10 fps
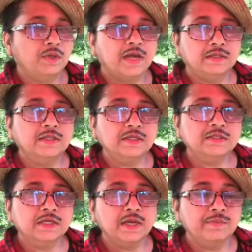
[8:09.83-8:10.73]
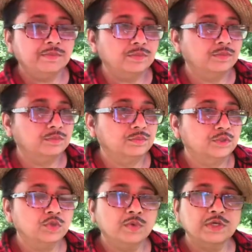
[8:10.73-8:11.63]
At that time,
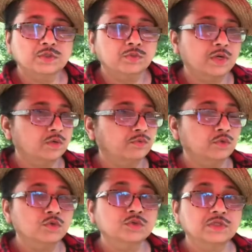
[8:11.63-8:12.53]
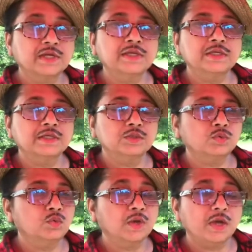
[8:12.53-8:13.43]
she was one of those ladies
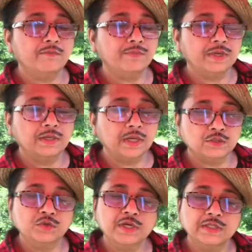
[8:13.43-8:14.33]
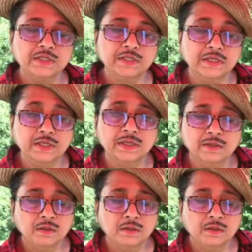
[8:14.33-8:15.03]
who have been educated in a